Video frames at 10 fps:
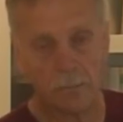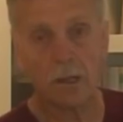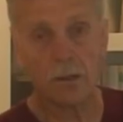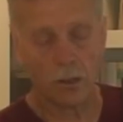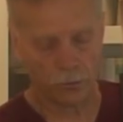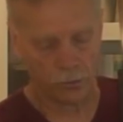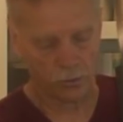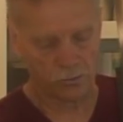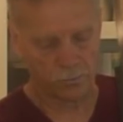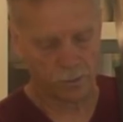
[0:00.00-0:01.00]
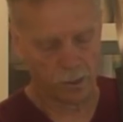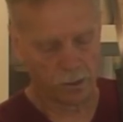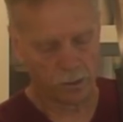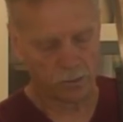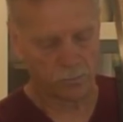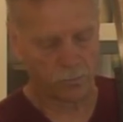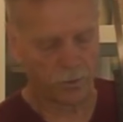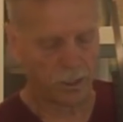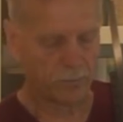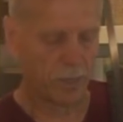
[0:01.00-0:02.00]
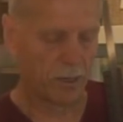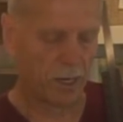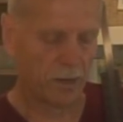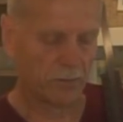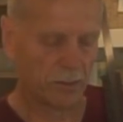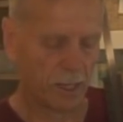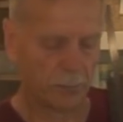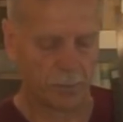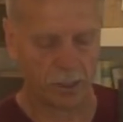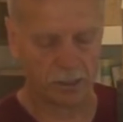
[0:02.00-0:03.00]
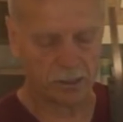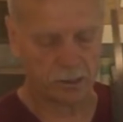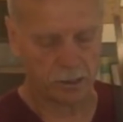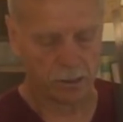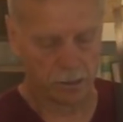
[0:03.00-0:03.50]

another useful thing about having that piece